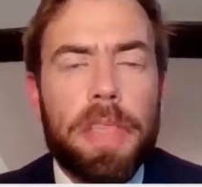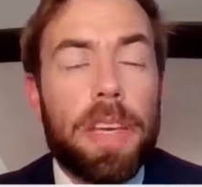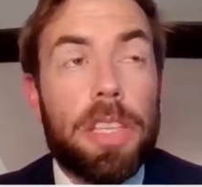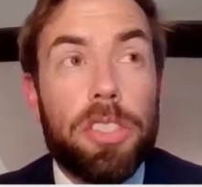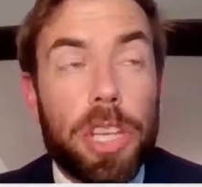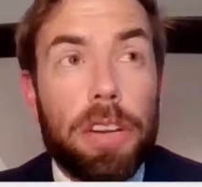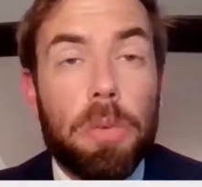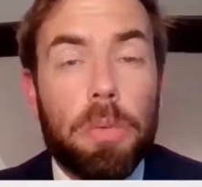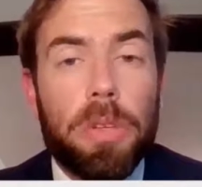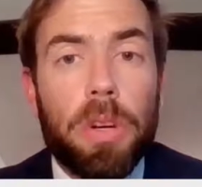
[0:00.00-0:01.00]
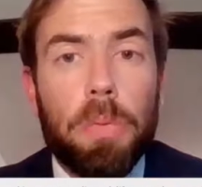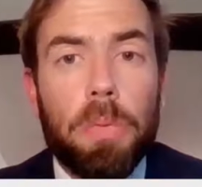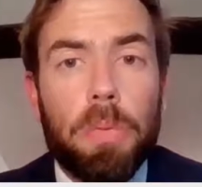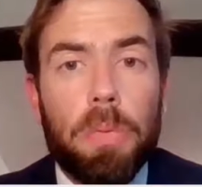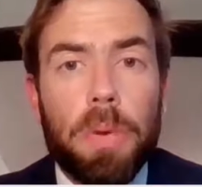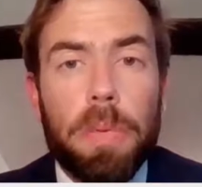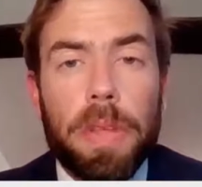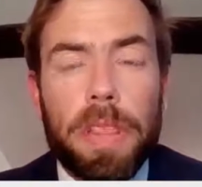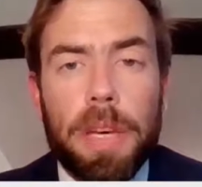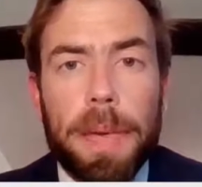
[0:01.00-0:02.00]
I think in general, when
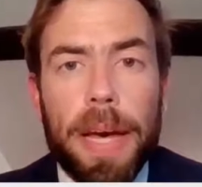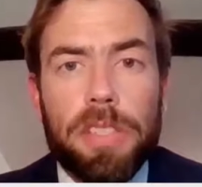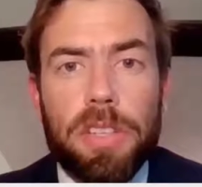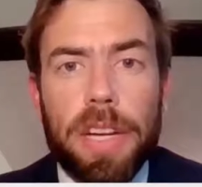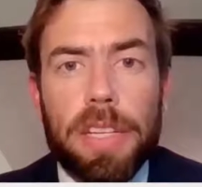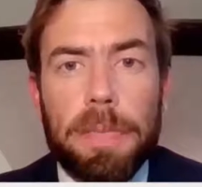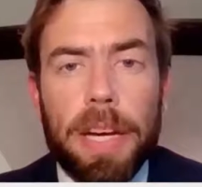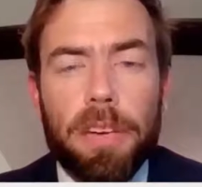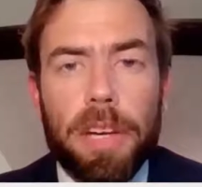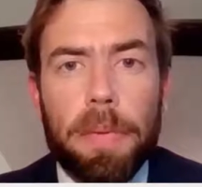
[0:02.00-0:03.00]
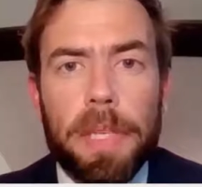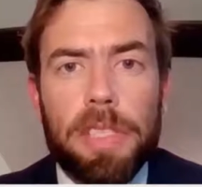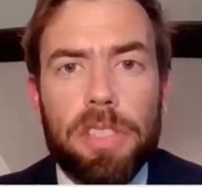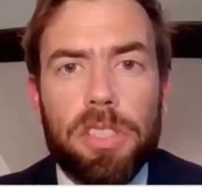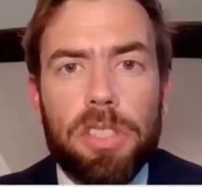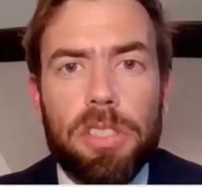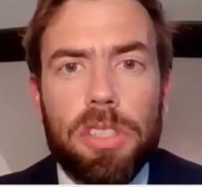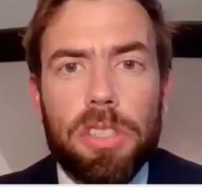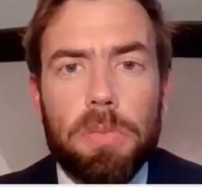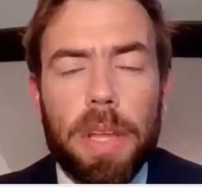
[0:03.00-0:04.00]
we think about Australia's macroeconomic
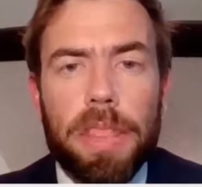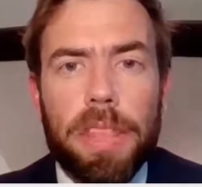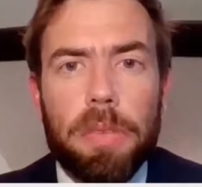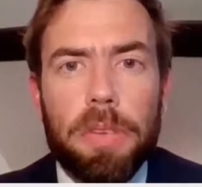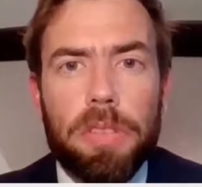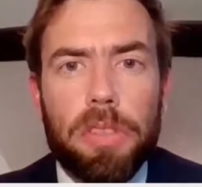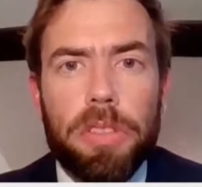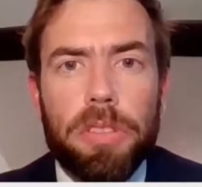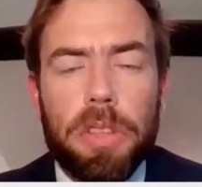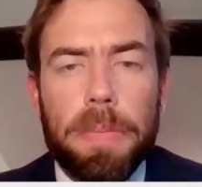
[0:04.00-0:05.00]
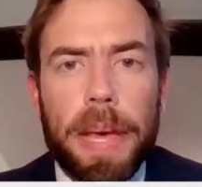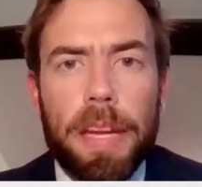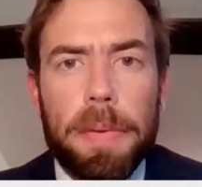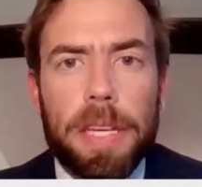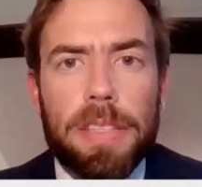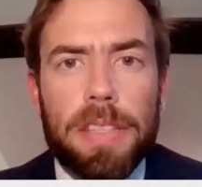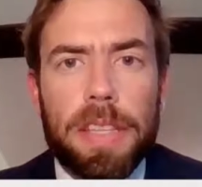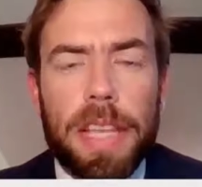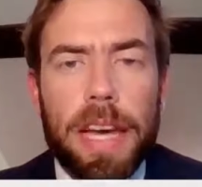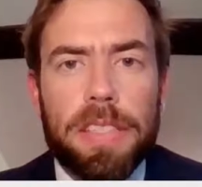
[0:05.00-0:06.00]
institutions, one thing that we've learned through the pandemic is
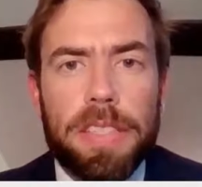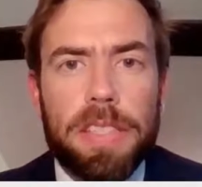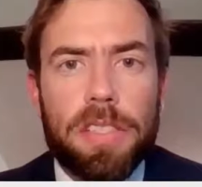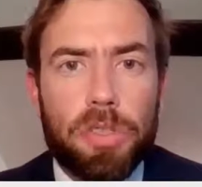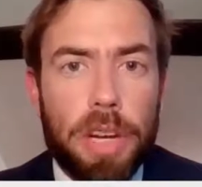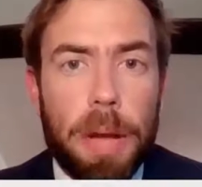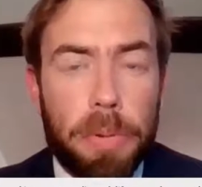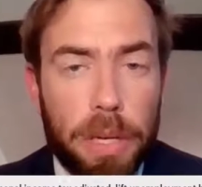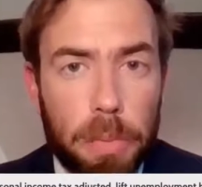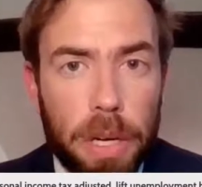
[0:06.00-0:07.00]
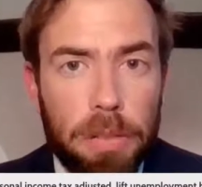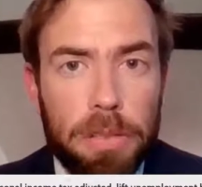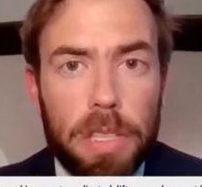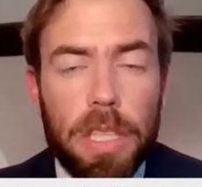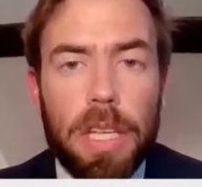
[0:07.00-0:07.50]
that they stood up pretty well.